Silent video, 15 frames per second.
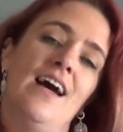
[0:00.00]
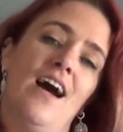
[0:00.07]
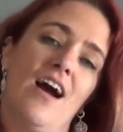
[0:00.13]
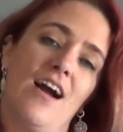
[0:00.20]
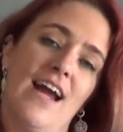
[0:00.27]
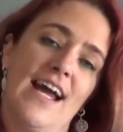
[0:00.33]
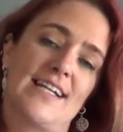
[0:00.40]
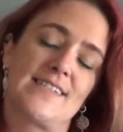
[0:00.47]

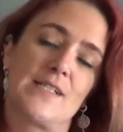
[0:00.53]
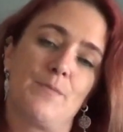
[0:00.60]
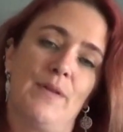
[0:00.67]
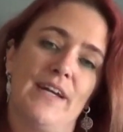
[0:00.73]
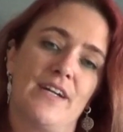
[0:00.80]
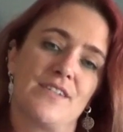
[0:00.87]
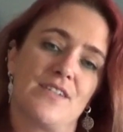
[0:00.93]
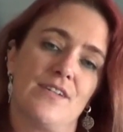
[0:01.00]
Our Axis
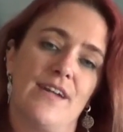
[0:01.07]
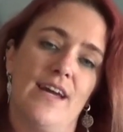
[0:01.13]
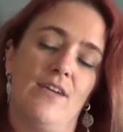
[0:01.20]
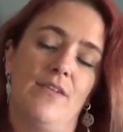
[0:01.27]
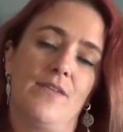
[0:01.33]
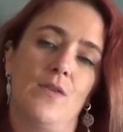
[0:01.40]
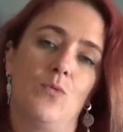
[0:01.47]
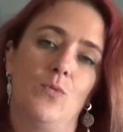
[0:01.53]
players are
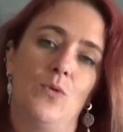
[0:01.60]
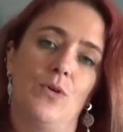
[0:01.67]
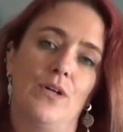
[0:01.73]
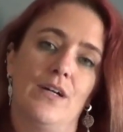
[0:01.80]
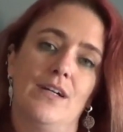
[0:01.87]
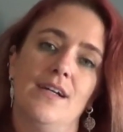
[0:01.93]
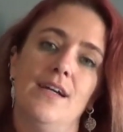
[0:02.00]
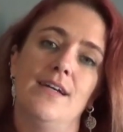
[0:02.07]
now in the
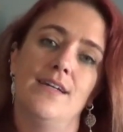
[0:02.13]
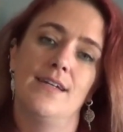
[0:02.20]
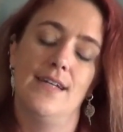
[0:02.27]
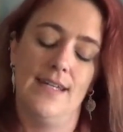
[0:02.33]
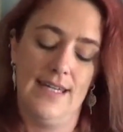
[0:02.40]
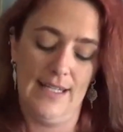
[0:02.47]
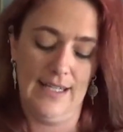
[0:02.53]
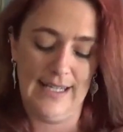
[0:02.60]
war.
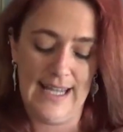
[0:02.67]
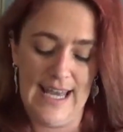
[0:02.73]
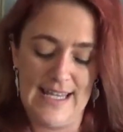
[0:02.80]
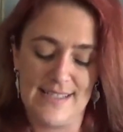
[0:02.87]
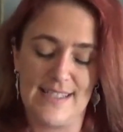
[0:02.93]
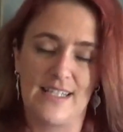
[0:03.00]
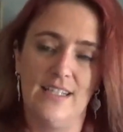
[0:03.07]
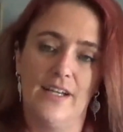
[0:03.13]
Italy
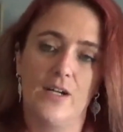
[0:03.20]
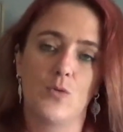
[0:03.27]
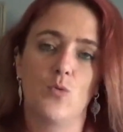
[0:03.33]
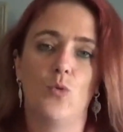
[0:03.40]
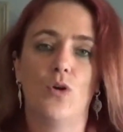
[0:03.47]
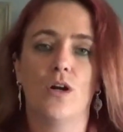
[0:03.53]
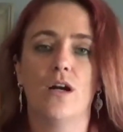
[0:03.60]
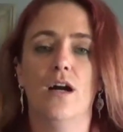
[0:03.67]
has declared
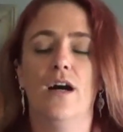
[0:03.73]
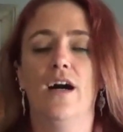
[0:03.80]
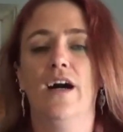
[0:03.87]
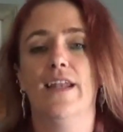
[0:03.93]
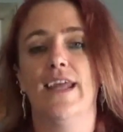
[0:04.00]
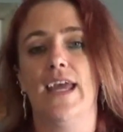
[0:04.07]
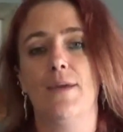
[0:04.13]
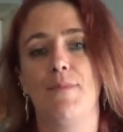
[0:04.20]
war
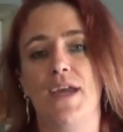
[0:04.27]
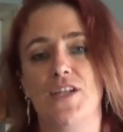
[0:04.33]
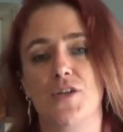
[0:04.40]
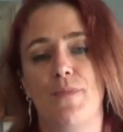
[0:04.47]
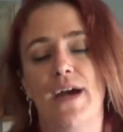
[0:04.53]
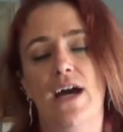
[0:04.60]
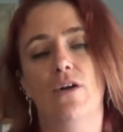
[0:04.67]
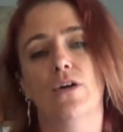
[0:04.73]
on a major
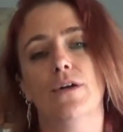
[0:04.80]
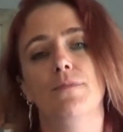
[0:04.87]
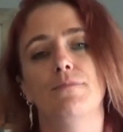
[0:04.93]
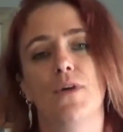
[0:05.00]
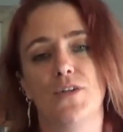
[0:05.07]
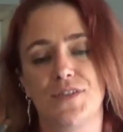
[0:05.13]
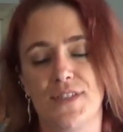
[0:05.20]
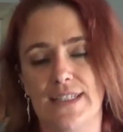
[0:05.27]
power,
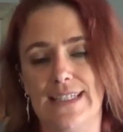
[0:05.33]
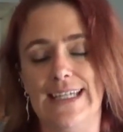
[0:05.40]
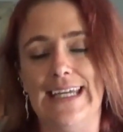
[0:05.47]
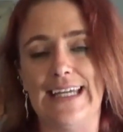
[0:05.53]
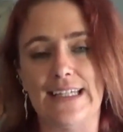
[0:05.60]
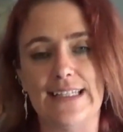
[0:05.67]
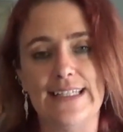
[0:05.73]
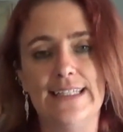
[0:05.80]
mostly
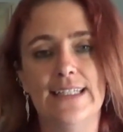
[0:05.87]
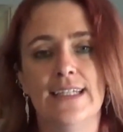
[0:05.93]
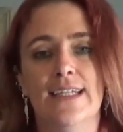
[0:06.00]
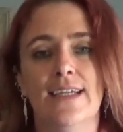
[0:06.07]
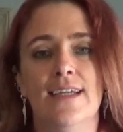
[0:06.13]
England,